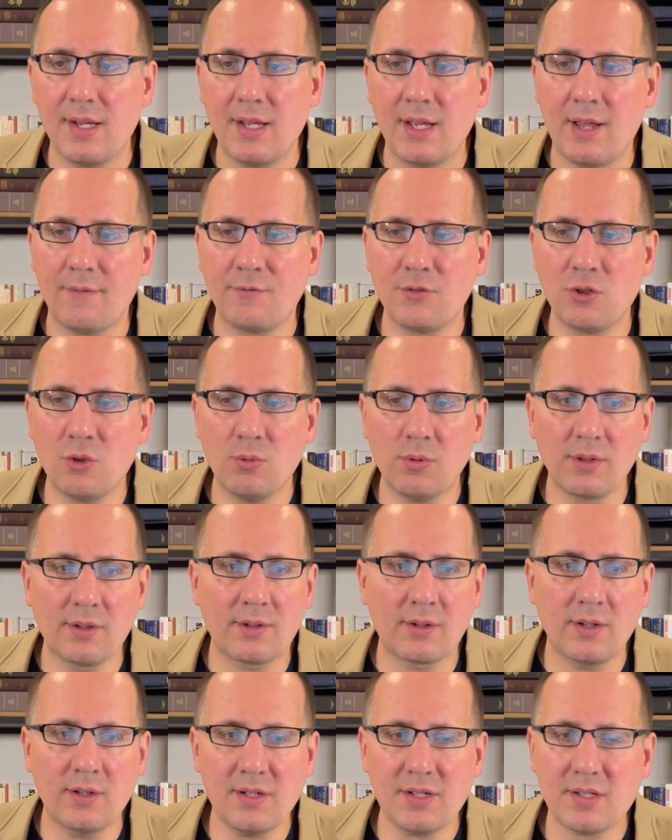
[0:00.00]
if you will
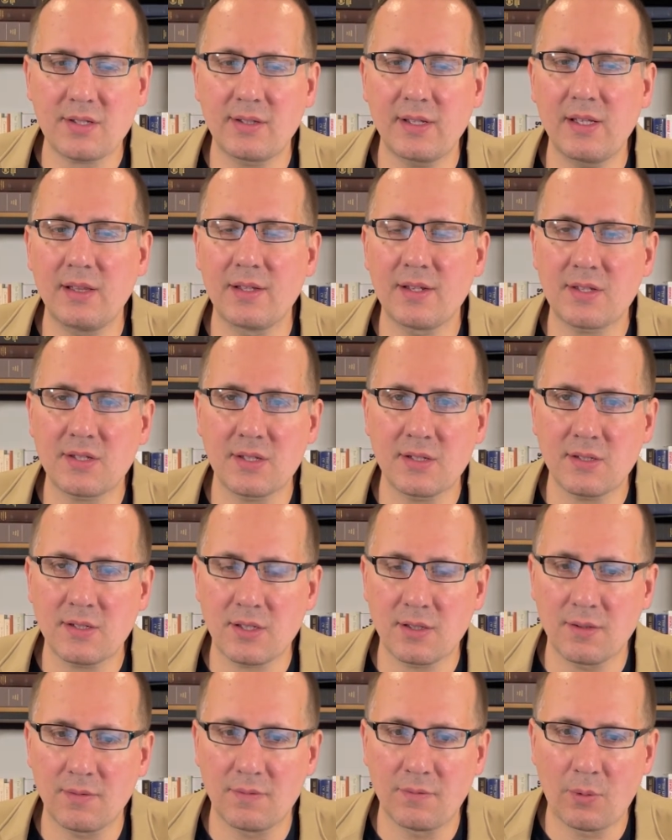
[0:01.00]
earnestly listen
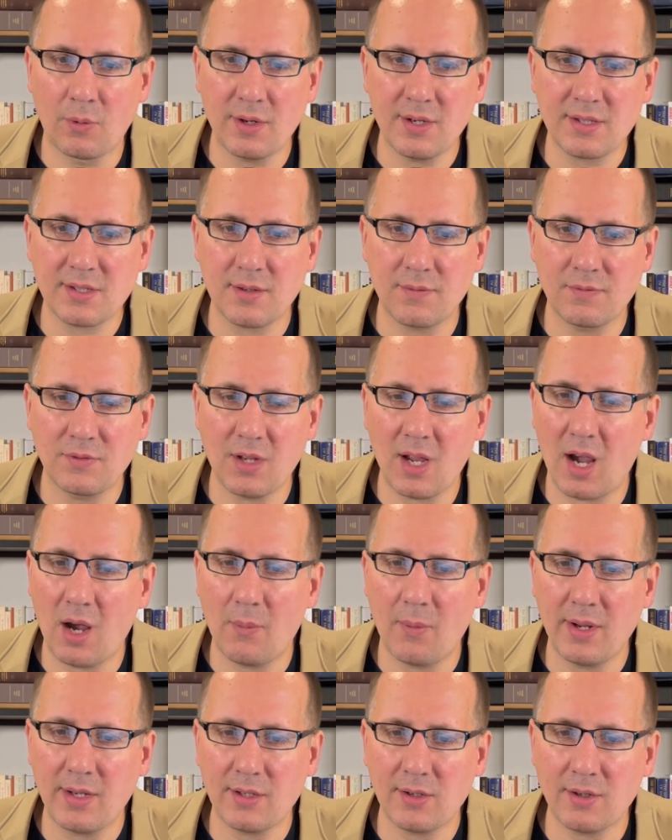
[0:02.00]
to the voice of
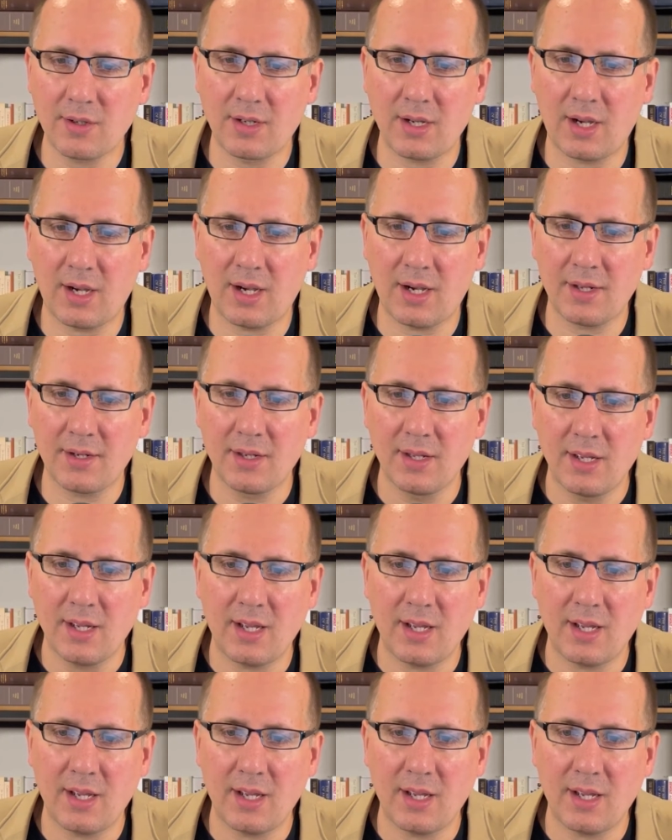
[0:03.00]
Yahweh your God